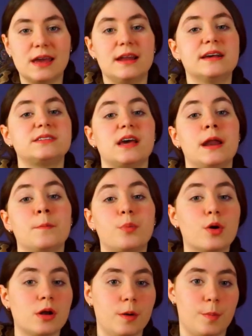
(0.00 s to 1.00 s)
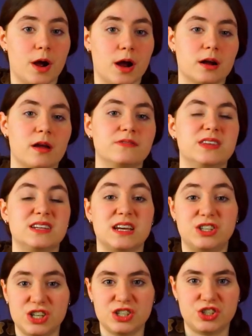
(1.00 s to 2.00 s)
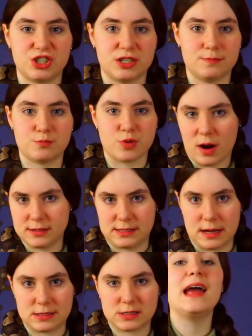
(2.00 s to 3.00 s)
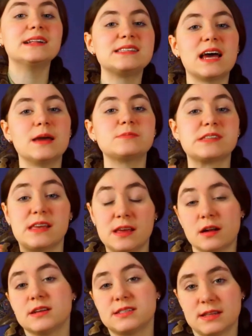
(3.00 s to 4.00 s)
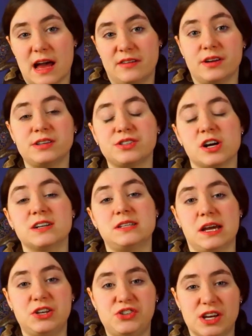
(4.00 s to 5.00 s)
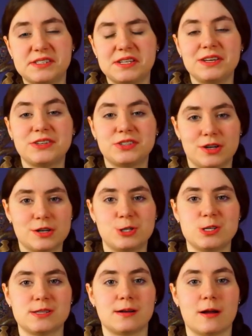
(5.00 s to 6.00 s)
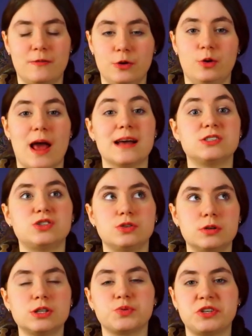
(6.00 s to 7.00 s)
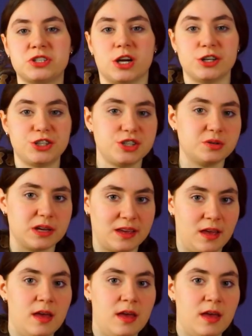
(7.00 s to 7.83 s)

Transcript: It is an important part of the digestion process. Enzymes in our saliva start digesting starches in our food as soon as we start chewing.